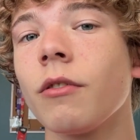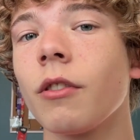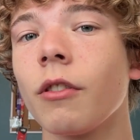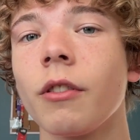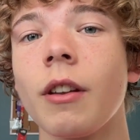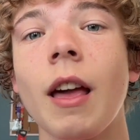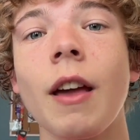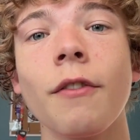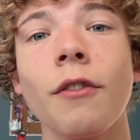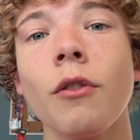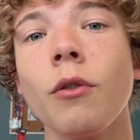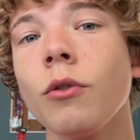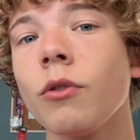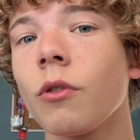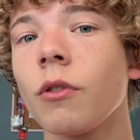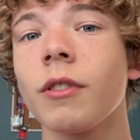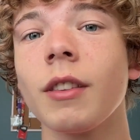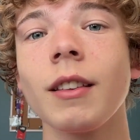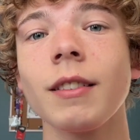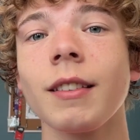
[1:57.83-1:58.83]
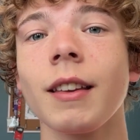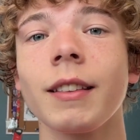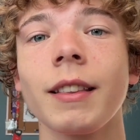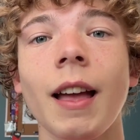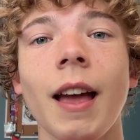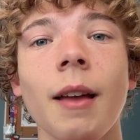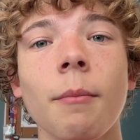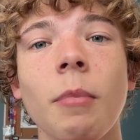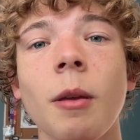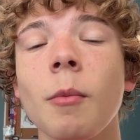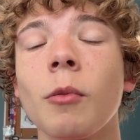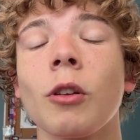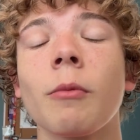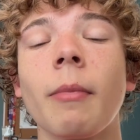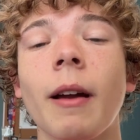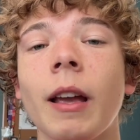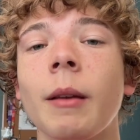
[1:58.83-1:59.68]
their nephews or things like that. People are buying